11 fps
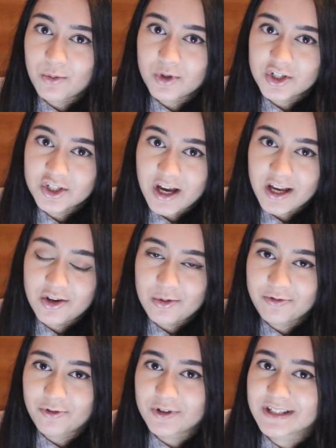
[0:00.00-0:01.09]
I wish I knew
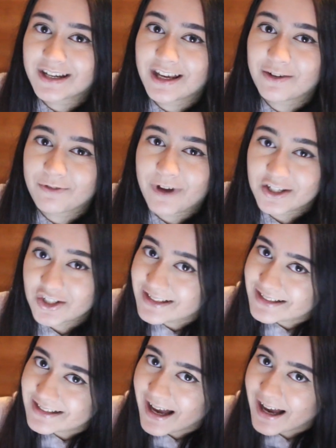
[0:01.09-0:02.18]
before studying fashion
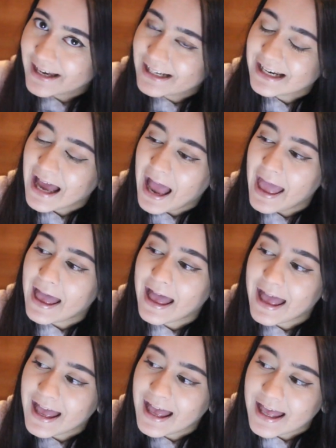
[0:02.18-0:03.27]
design,
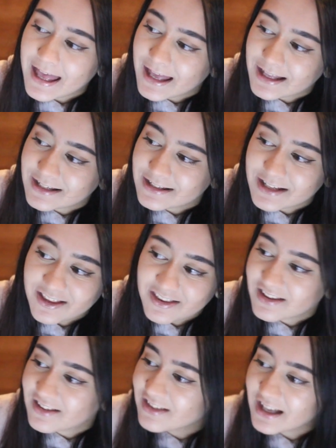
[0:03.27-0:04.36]
and I
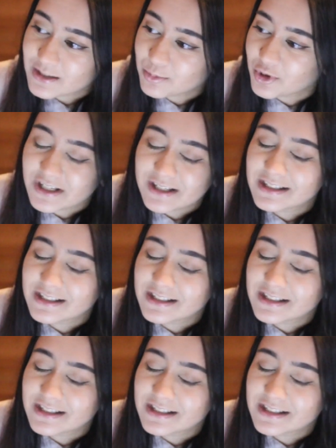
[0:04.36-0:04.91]
think that's pretty